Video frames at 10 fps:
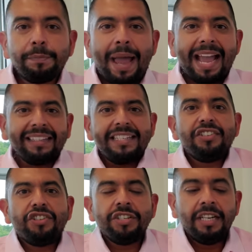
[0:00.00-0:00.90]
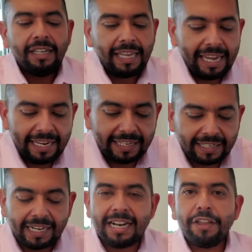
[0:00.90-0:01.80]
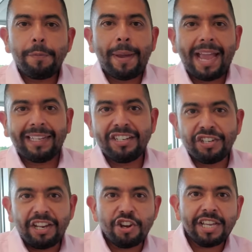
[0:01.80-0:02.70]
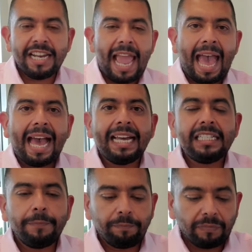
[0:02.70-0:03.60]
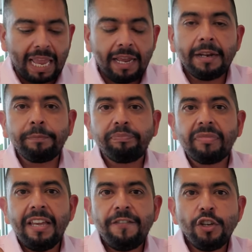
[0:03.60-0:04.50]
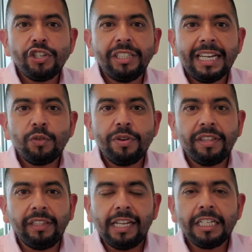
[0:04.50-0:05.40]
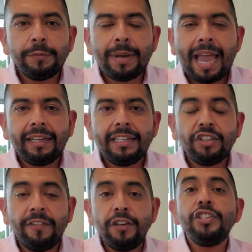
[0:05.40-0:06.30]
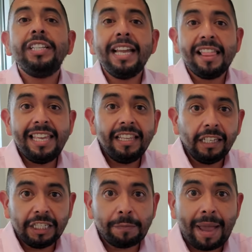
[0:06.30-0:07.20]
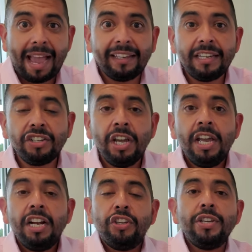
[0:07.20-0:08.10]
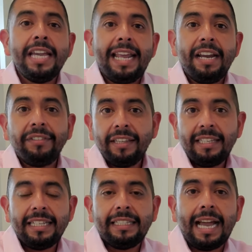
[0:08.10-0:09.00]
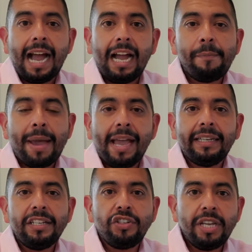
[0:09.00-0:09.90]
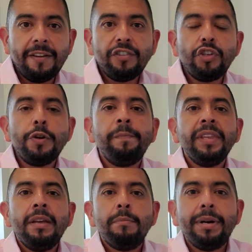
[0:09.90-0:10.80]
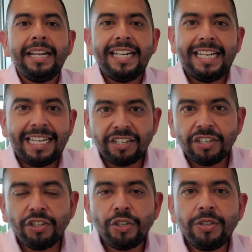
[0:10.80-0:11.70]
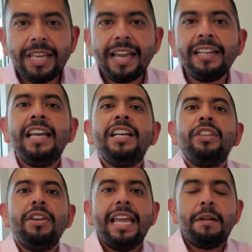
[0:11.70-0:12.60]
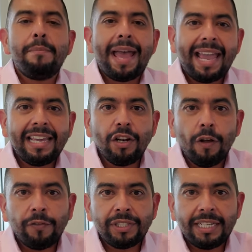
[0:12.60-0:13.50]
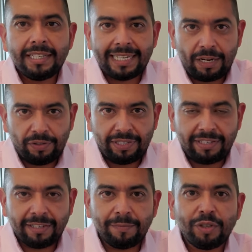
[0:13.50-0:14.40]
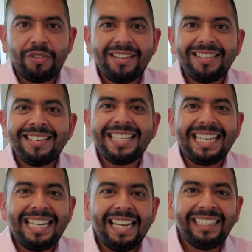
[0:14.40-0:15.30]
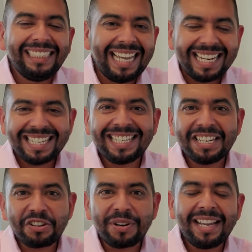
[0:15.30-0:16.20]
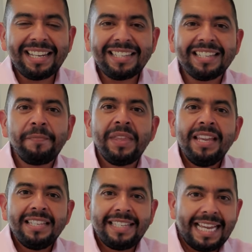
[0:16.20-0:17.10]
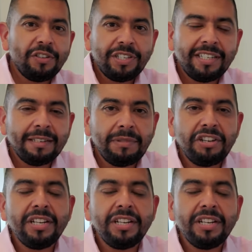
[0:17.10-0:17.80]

package is another package that you can add. And if you select with the luxe package, if you select the luxe package, you get everything that the high package gives you. But in addition to that, you get Bang & Olufsen sound system. So this is the latest and greatest sound system that you're